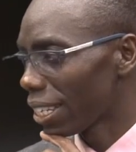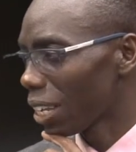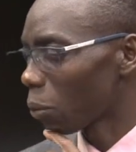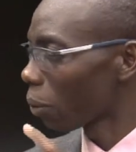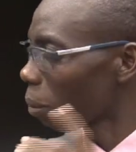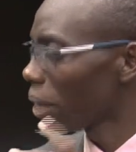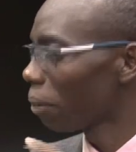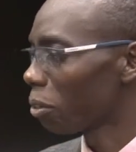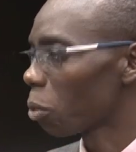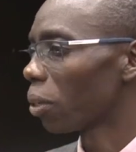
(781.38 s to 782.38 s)
at what the pen
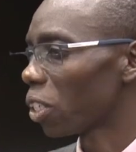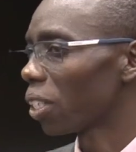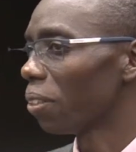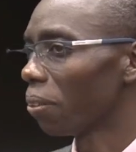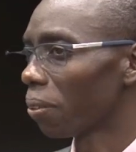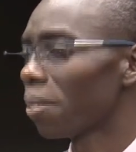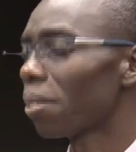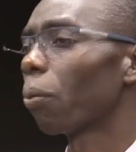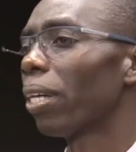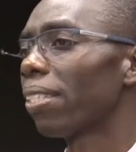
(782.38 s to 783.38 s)
of inspiration, you know,
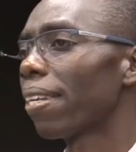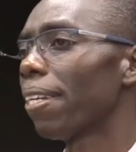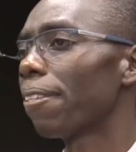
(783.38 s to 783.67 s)
Sister White says,